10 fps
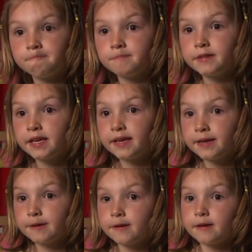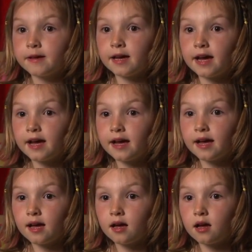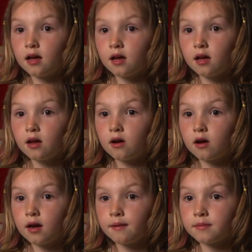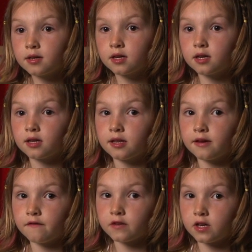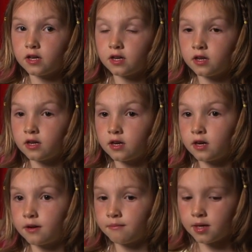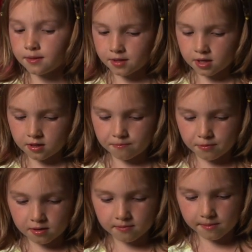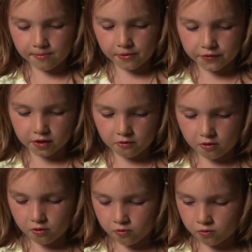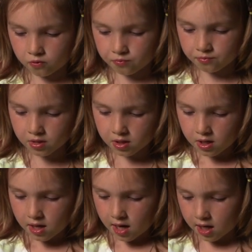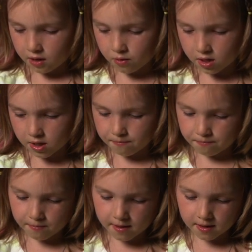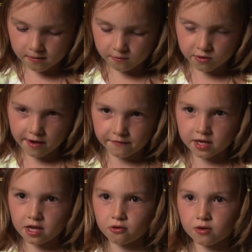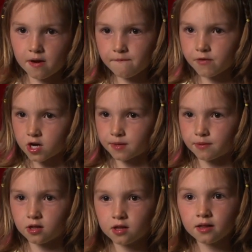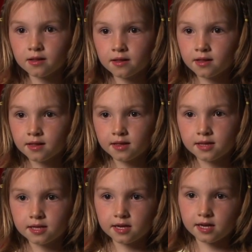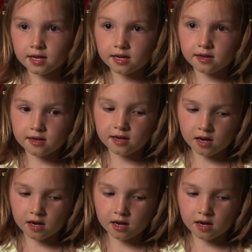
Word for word: Where are you going to live and what are you going to do for money? I'm going to live in a, maybe an apartment building or a home, and I want to drive a yellow convertible. You do?